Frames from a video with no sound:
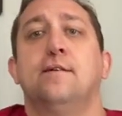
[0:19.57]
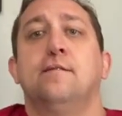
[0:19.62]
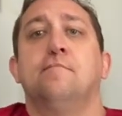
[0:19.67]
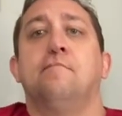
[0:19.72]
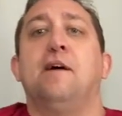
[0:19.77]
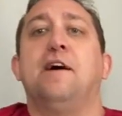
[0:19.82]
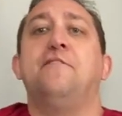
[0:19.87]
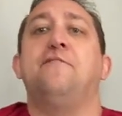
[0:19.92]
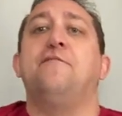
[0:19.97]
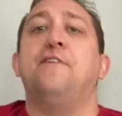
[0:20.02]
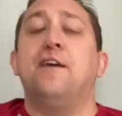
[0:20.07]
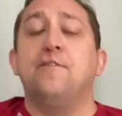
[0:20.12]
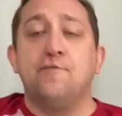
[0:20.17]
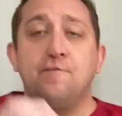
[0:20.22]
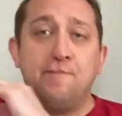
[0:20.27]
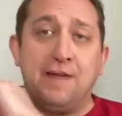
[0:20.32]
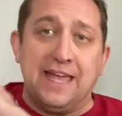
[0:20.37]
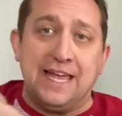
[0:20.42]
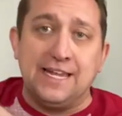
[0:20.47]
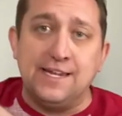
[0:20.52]
my favorite
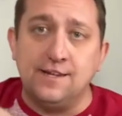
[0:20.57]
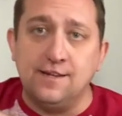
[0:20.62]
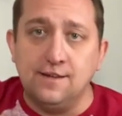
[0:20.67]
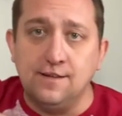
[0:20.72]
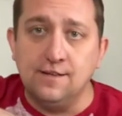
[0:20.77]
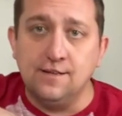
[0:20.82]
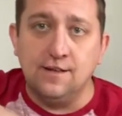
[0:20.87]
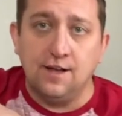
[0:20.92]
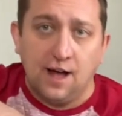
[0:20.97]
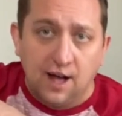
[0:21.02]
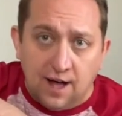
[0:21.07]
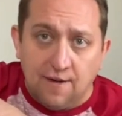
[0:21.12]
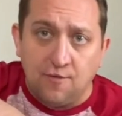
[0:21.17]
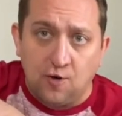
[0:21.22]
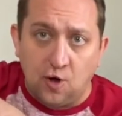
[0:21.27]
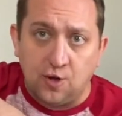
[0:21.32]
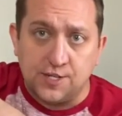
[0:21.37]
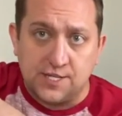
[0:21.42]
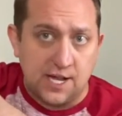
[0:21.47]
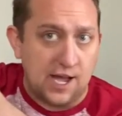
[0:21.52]
band of
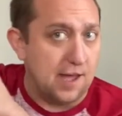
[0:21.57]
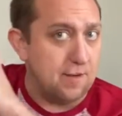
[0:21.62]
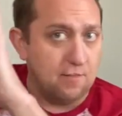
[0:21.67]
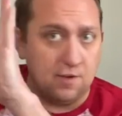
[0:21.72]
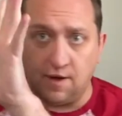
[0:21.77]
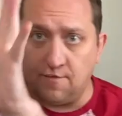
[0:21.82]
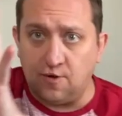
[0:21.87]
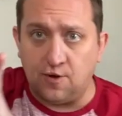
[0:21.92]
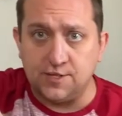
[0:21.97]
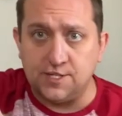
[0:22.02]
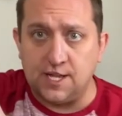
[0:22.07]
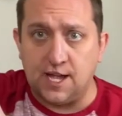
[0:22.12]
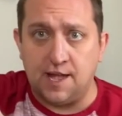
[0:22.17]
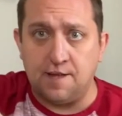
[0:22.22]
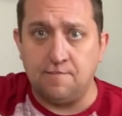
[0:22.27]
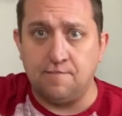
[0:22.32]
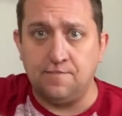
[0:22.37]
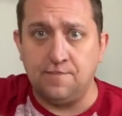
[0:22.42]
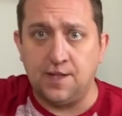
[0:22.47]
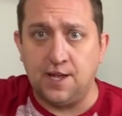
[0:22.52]
all time, of all time.